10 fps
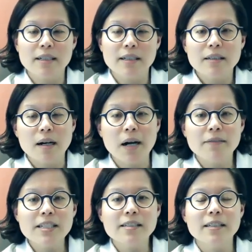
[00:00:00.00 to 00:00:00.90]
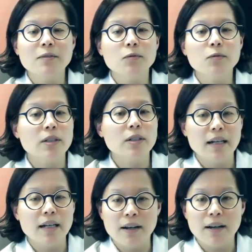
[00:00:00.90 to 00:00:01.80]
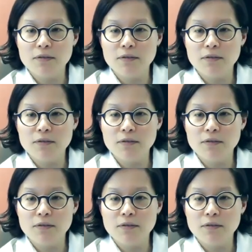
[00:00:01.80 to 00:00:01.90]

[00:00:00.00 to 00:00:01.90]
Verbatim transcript: um, obviously with every